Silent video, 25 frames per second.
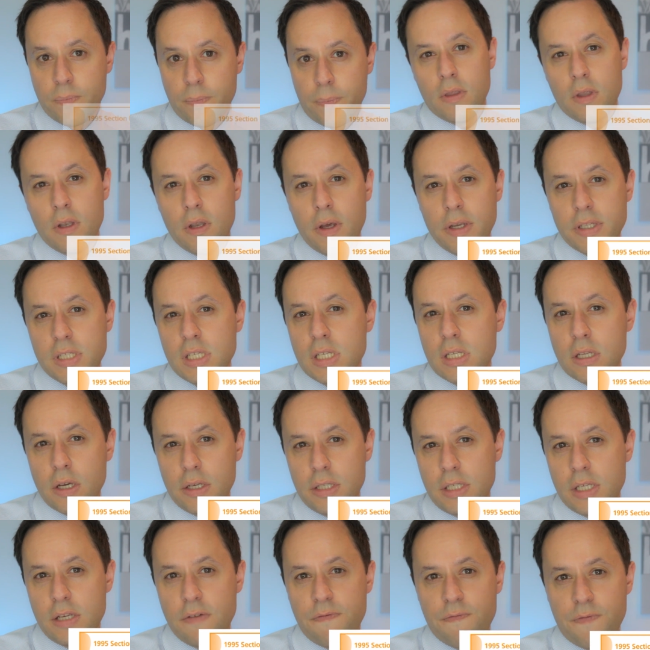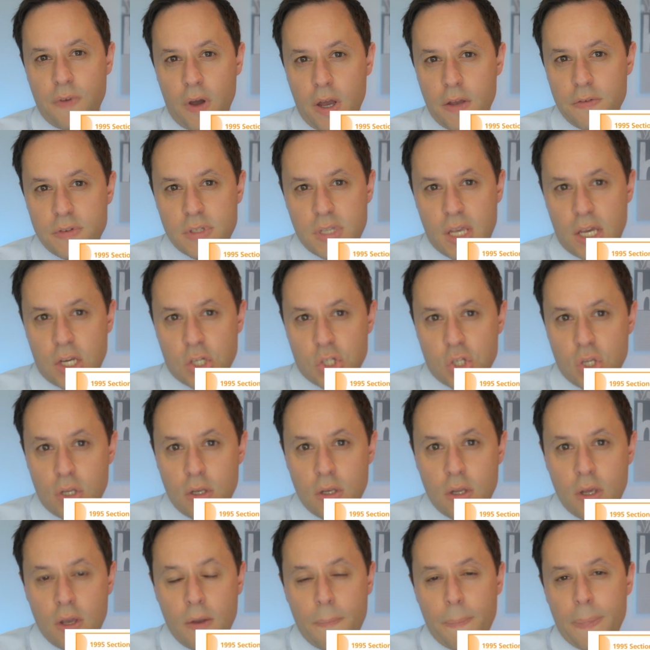The 1995
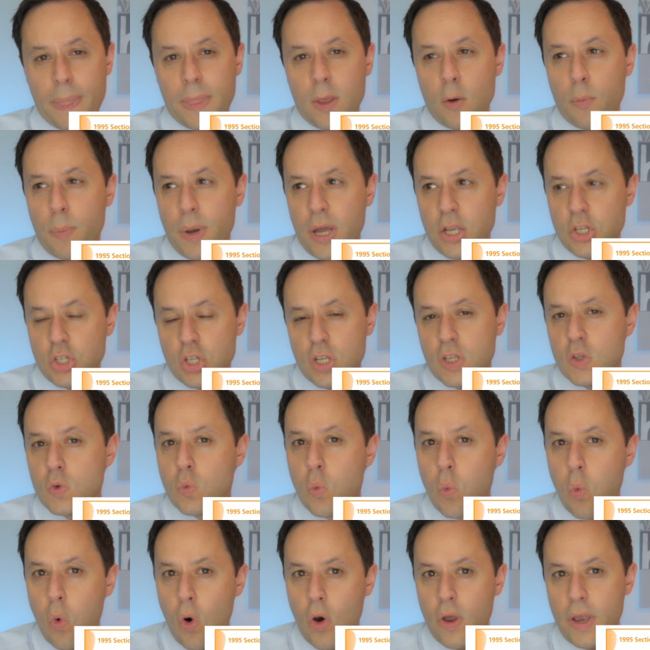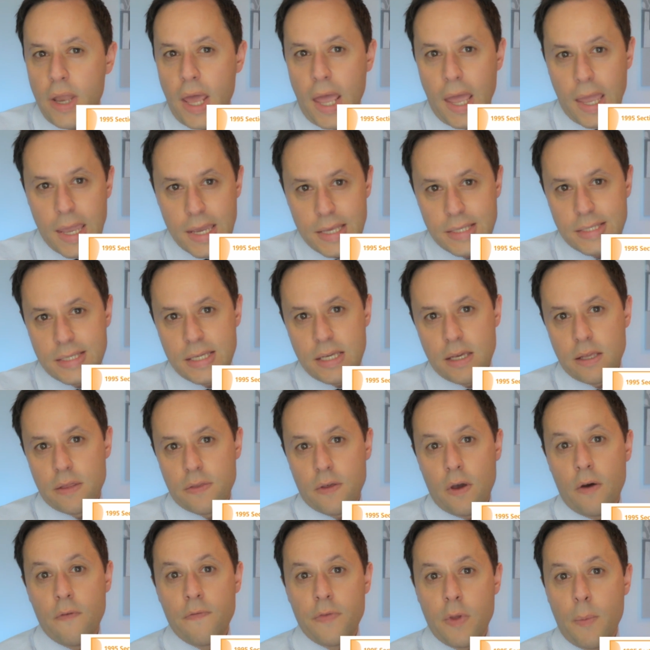section, your pension is 1/80th
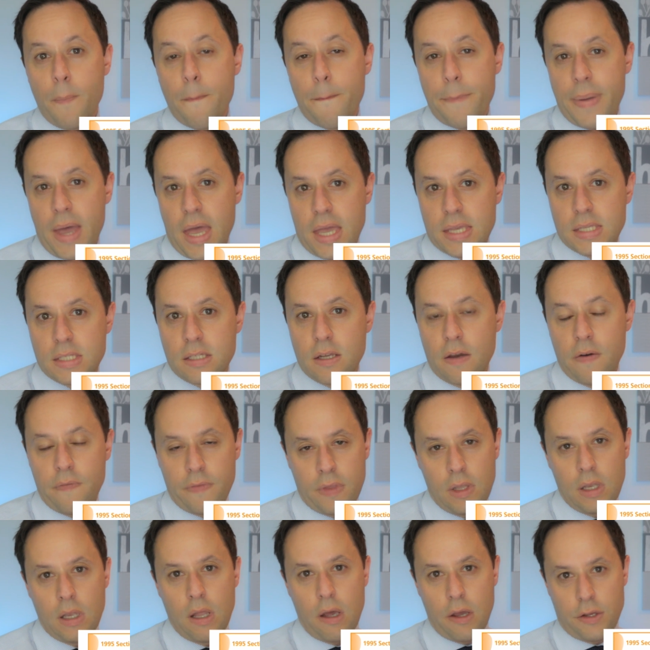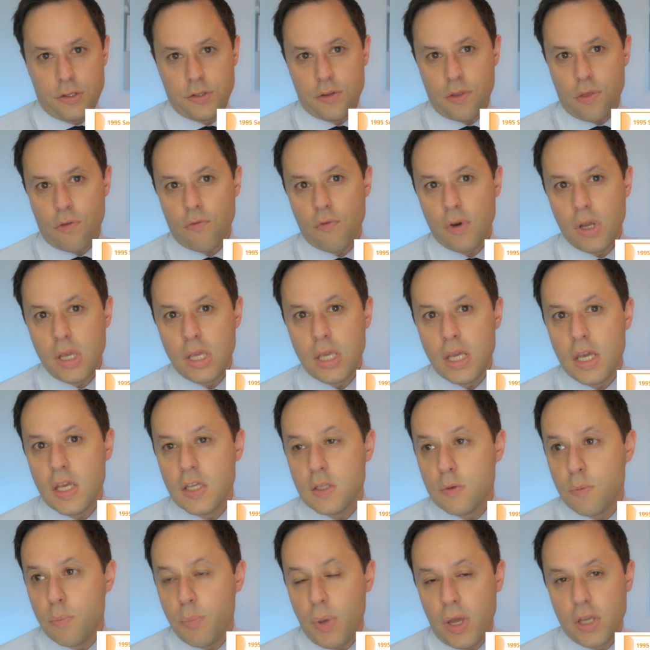of the best of the last 3
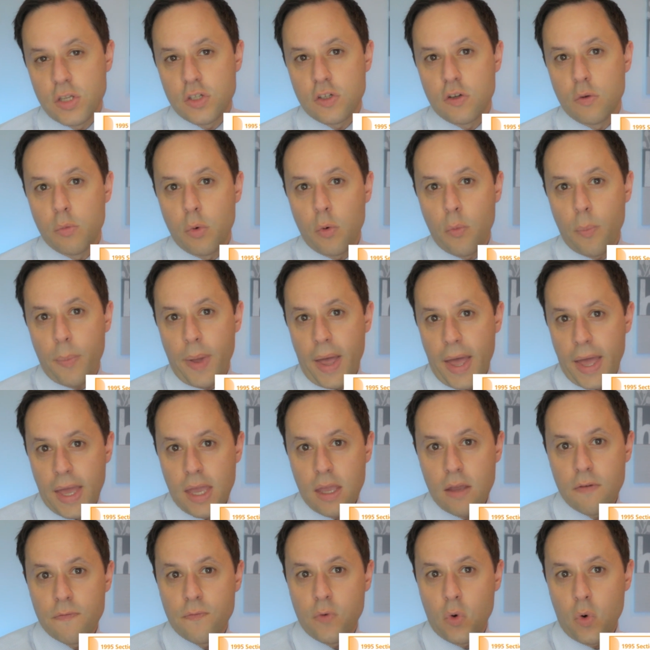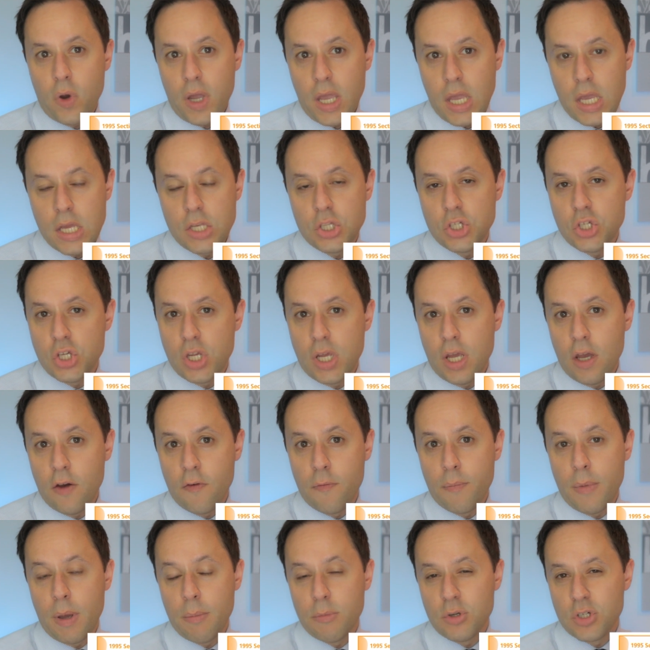years' pensionable pay for each year
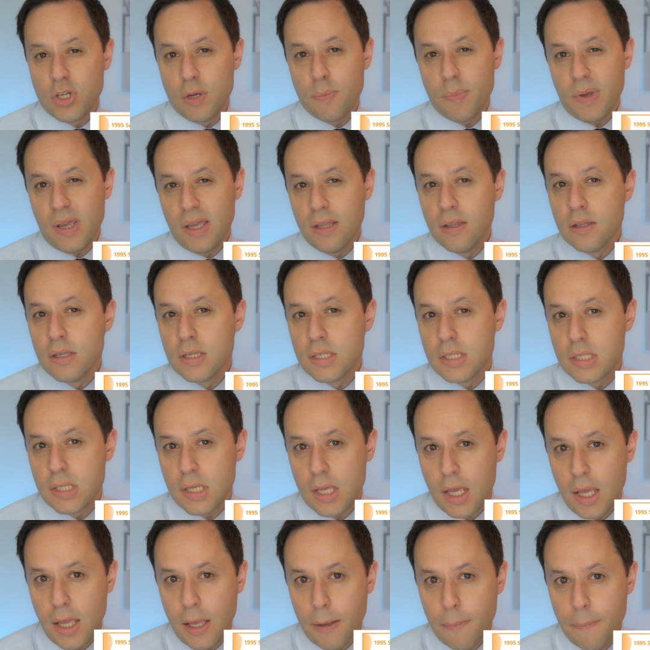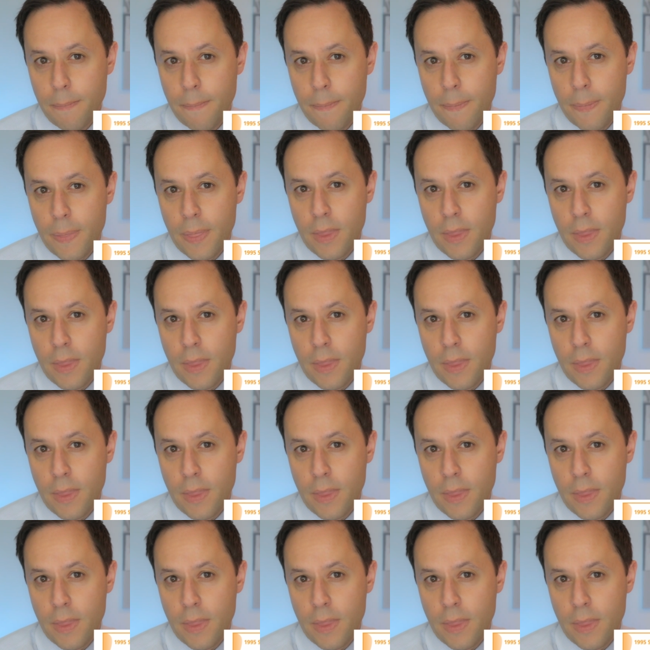of membership in the scheme.